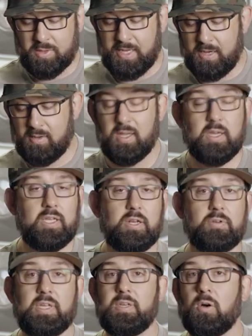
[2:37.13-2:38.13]
without,
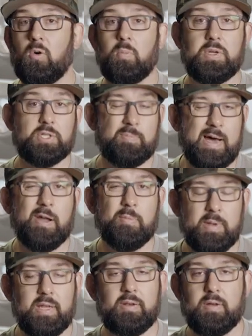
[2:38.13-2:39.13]
needing a whole bunch of powder
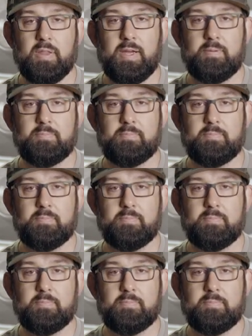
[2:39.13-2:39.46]
paint and all that.